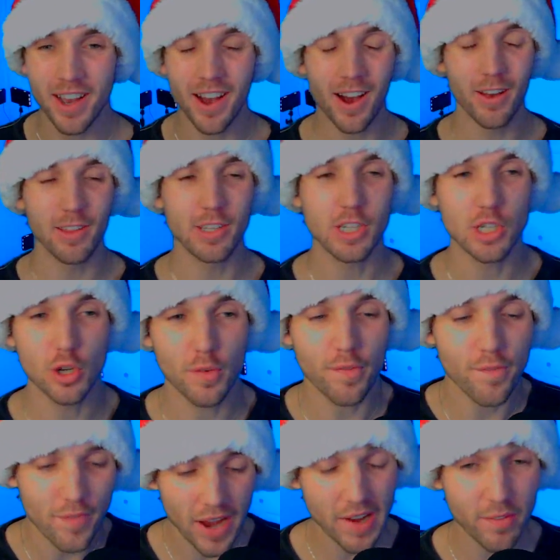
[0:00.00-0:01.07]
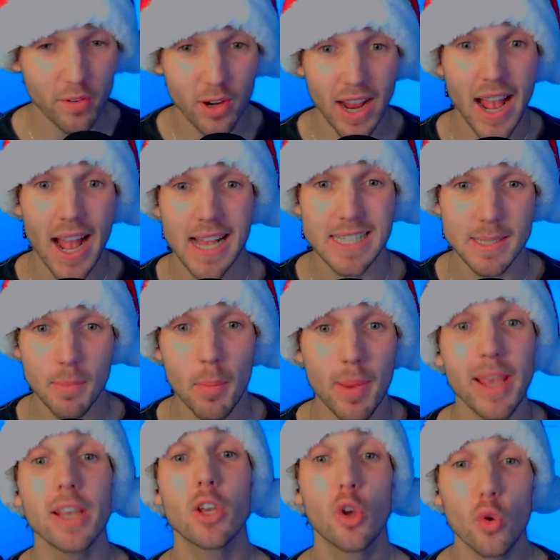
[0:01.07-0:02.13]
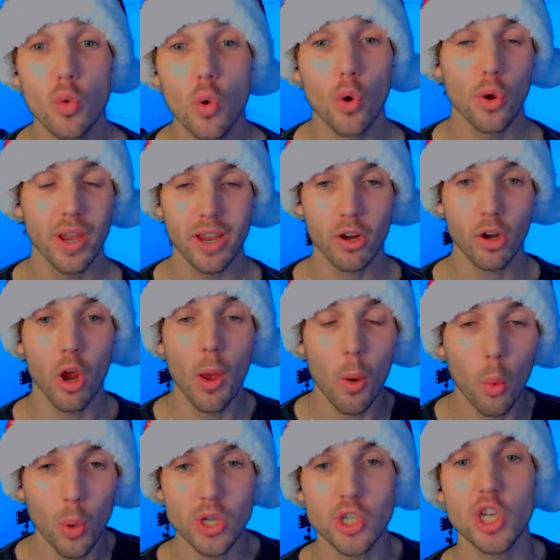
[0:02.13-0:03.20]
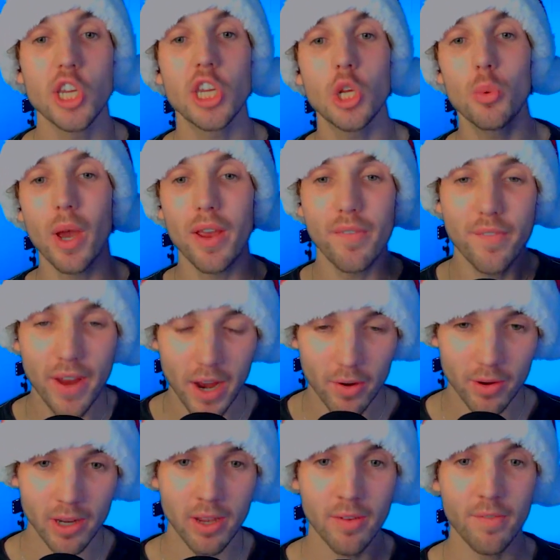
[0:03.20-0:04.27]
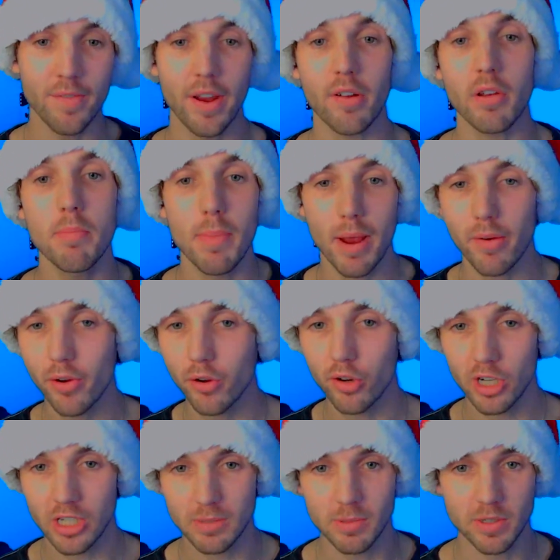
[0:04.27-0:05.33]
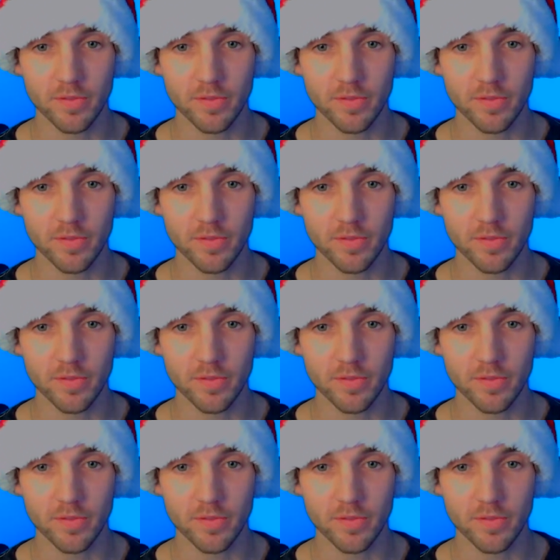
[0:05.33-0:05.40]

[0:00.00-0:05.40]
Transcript: Uh, this is your favorite S M M A guru here, wishing you a very, very Merry Christmas.